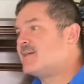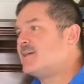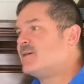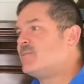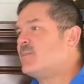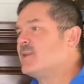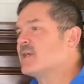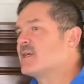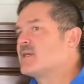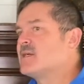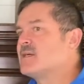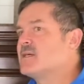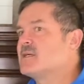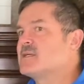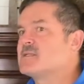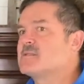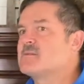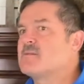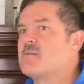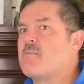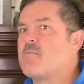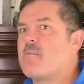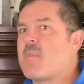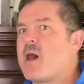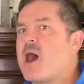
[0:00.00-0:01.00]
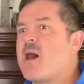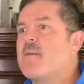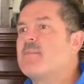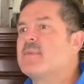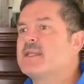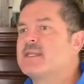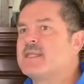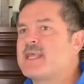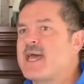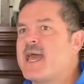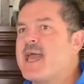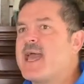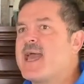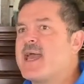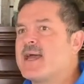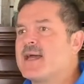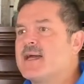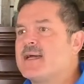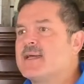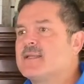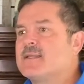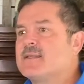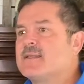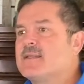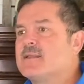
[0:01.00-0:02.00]
because mom and
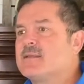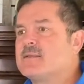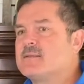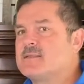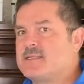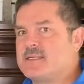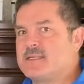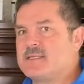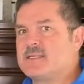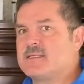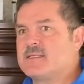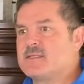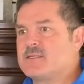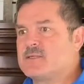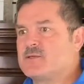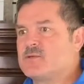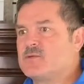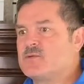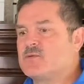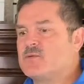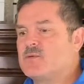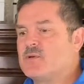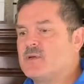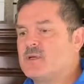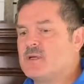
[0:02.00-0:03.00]
dad tend to